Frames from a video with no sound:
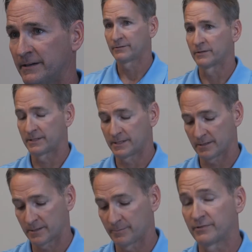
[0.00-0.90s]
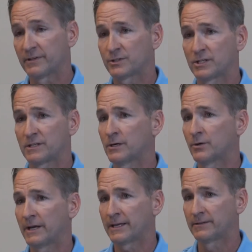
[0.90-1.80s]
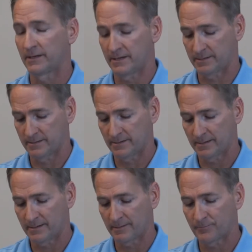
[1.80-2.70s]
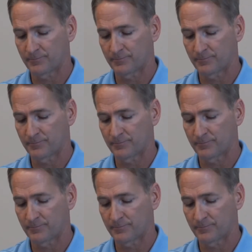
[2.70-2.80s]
so that they're in a position to go ahead and, and uh,